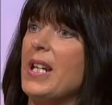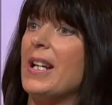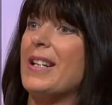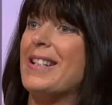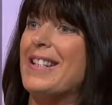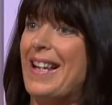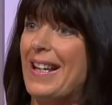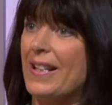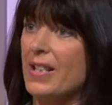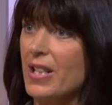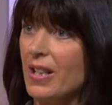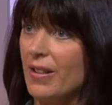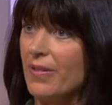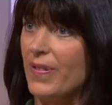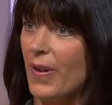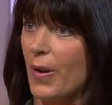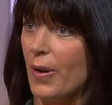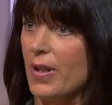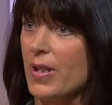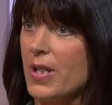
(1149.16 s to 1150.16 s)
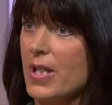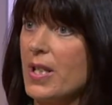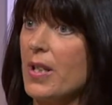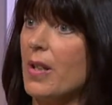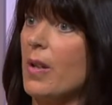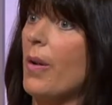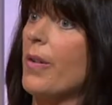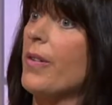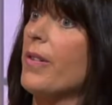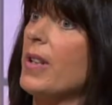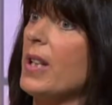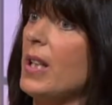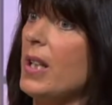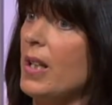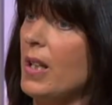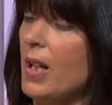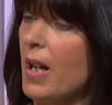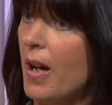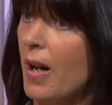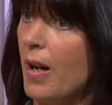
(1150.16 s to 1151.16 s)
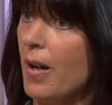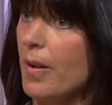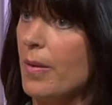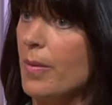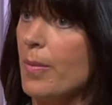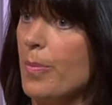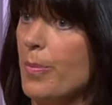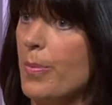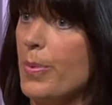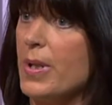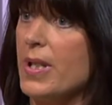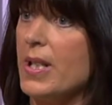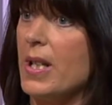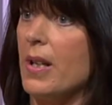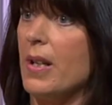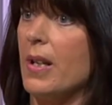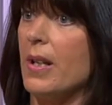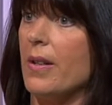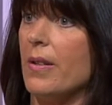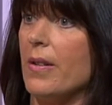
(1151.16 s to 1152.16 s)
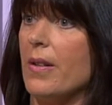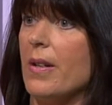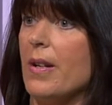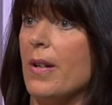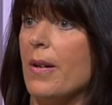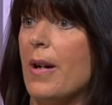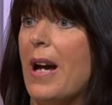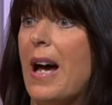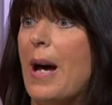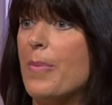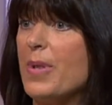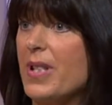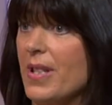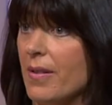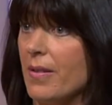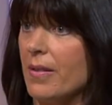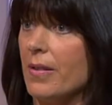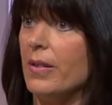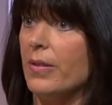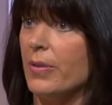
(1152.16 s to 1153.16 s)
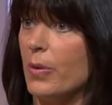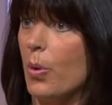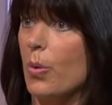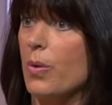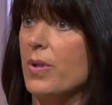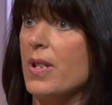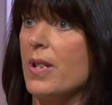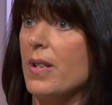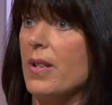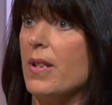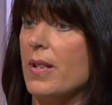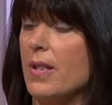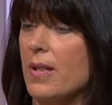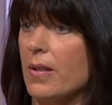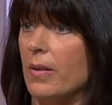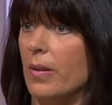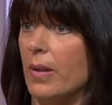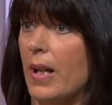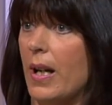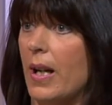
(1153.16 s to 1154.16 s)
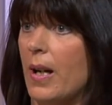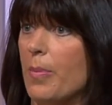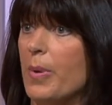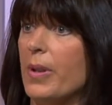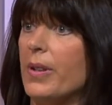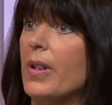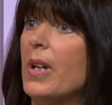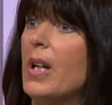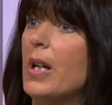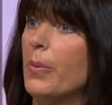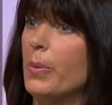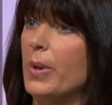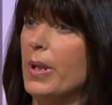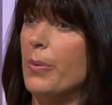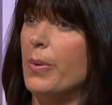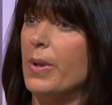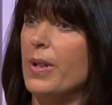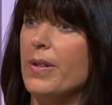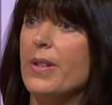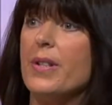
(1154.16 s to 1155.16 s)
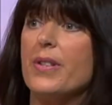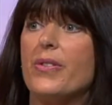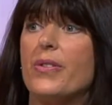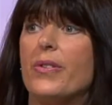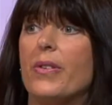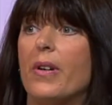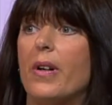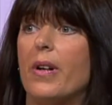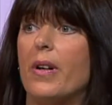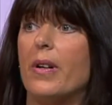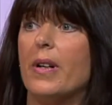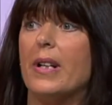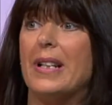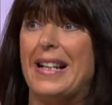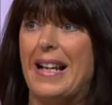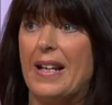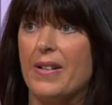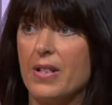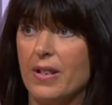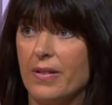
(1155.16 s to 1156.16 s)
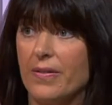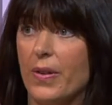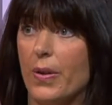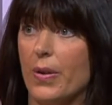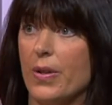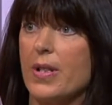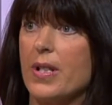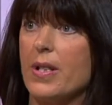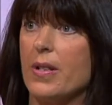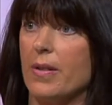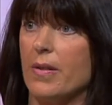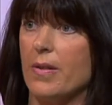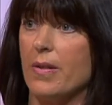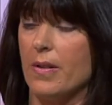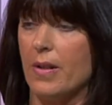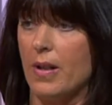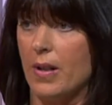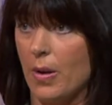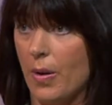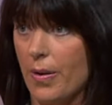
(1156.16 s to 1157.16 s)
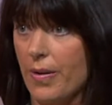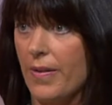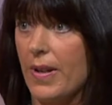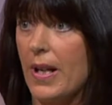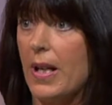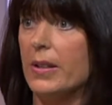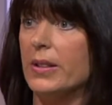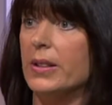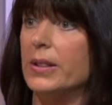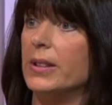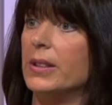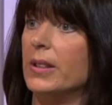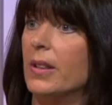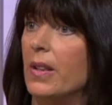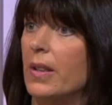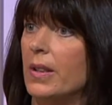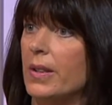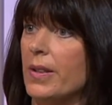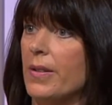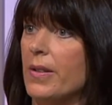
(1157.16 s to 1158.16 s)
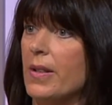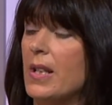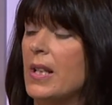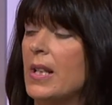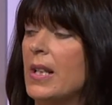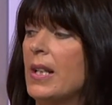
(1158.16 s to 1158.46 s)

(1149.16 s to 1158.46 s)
Atlantic forest. A lot of the uh, Brazilian uh, Amazon, of course, is still there. But we were in this uh, Atlantic forest, and a lot of that has gone. And,